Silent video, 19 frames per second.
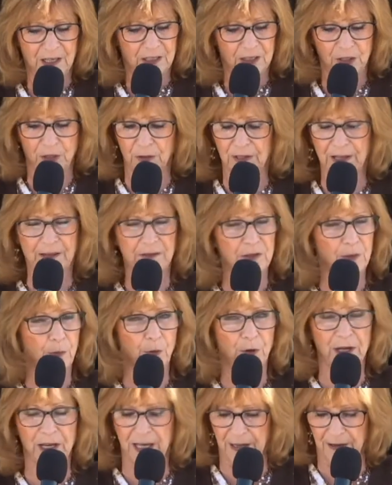You don't have to
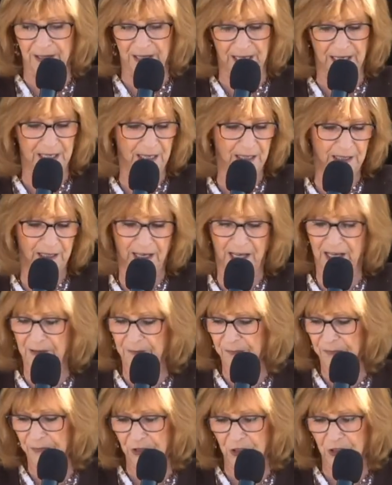bring anything,